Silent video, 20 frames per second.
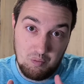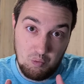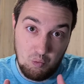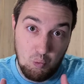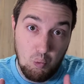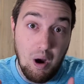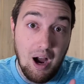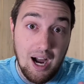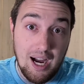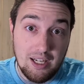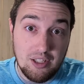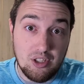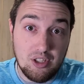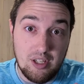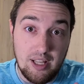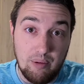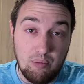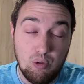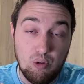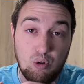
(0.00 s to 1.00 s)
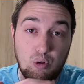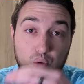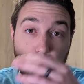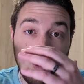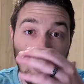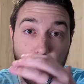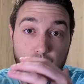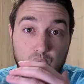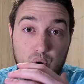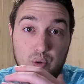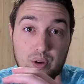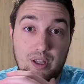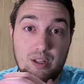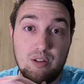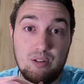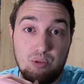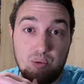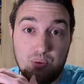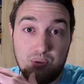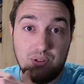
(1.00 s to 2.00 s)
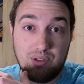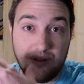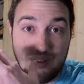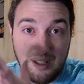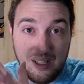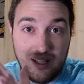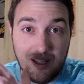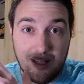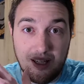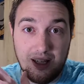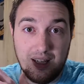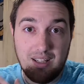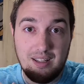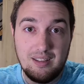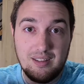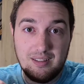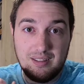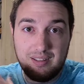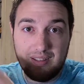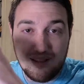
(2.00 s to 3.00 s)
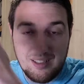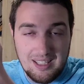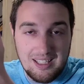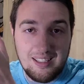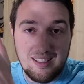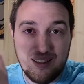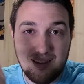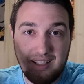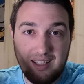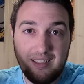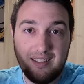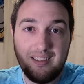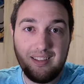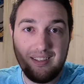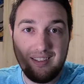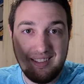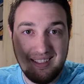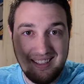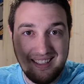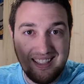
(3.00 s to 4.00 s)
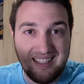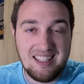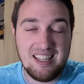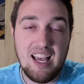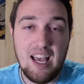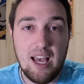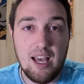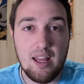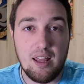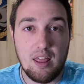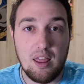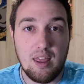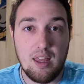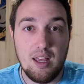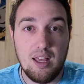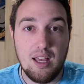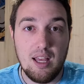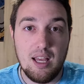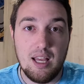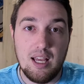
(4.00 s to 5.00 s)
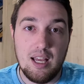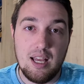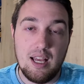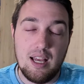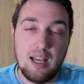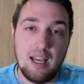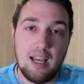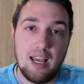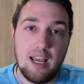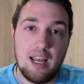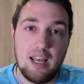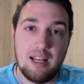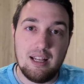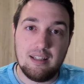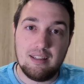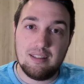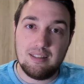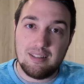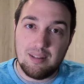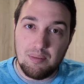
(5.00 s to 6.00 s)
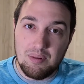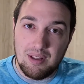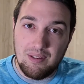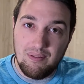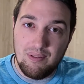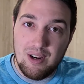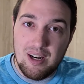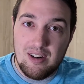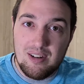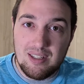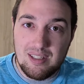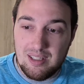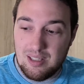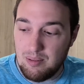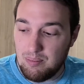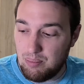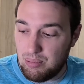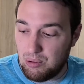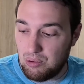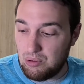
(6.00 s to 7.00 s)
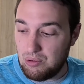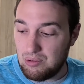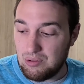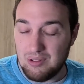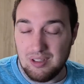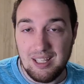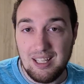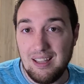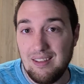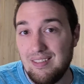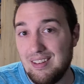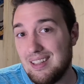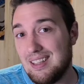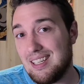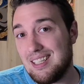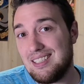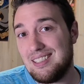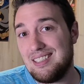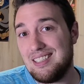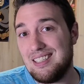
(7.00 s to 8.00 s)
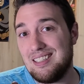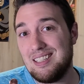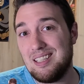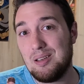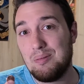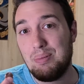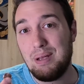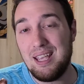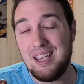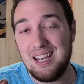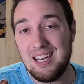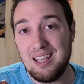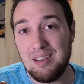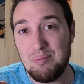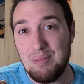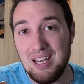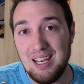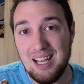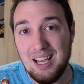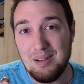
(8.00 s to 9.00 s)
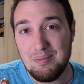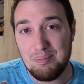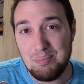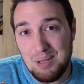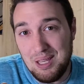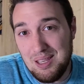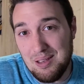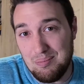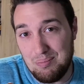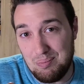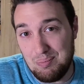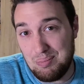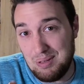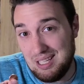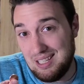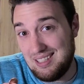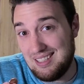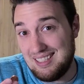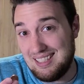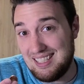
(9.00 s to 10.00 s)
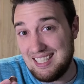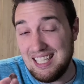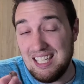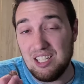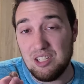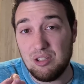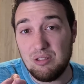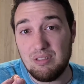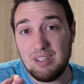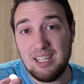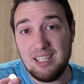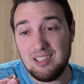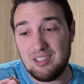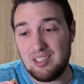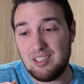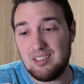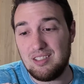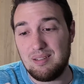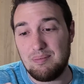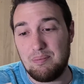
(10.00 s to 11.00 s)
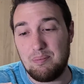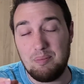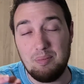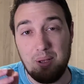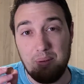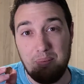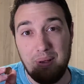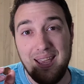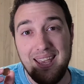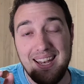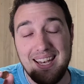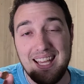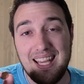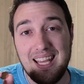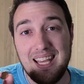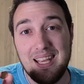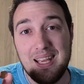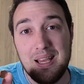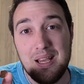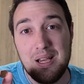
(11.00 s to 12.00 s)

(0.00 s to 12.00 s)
watched, they will grow into sin, and then sin leads into death. And something very simple, even like stealing a penny, may not be a big deal, right? It's just a penny.